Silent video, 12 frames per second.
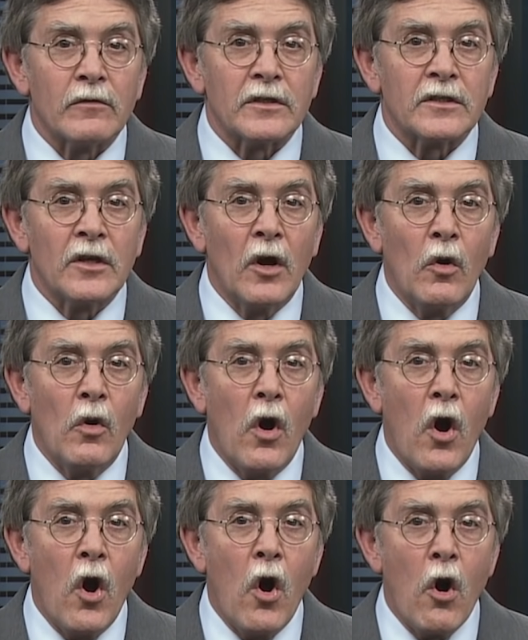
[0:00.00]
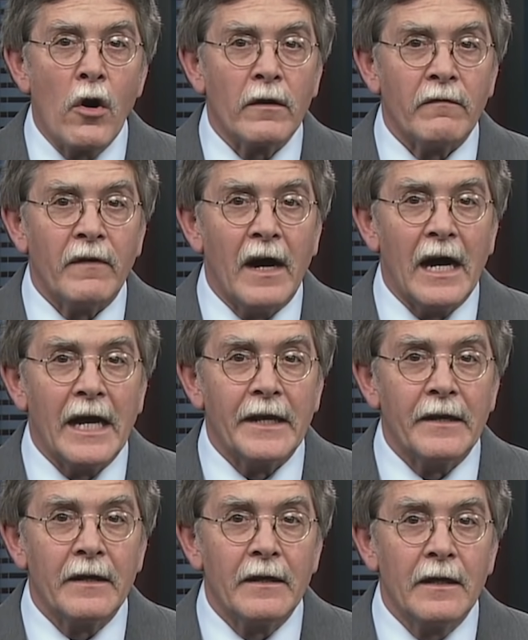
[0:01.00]
were so
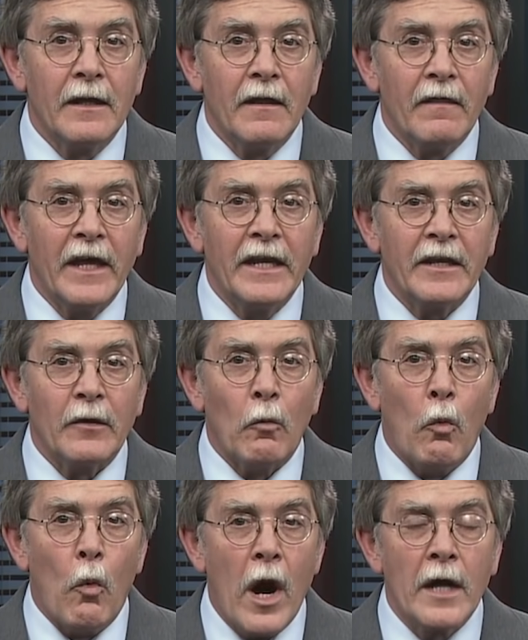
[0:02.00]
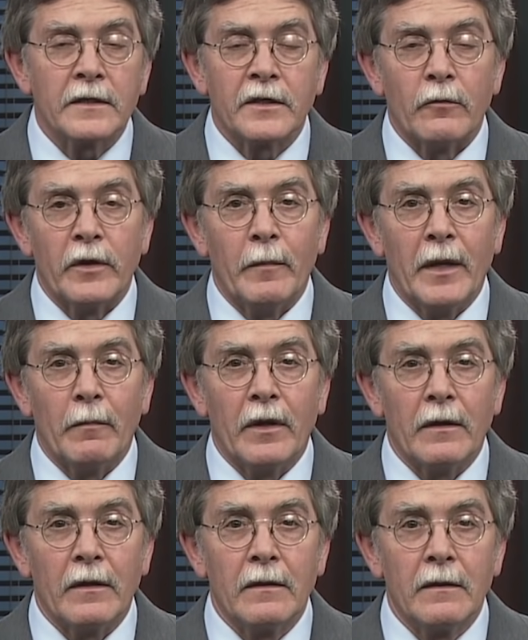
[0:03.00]
horrified they didn't want to remember.